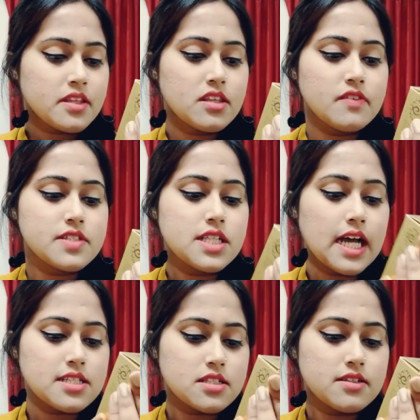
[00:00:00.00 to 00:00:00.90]
gives
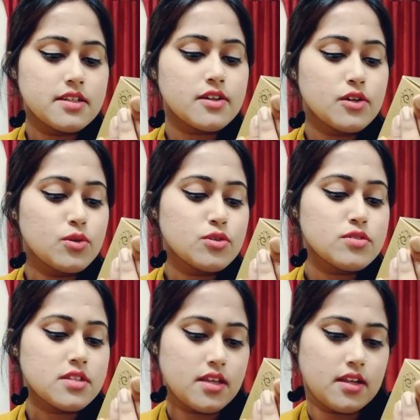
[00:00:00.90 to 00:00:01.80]
luster and glow to
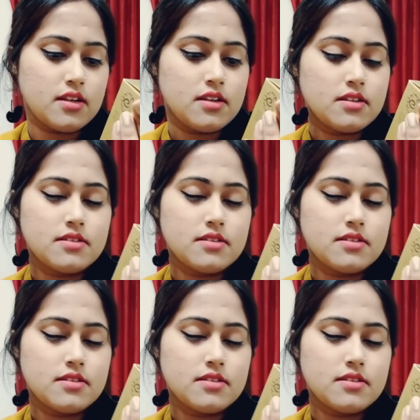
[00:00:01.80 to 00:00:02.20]
skin.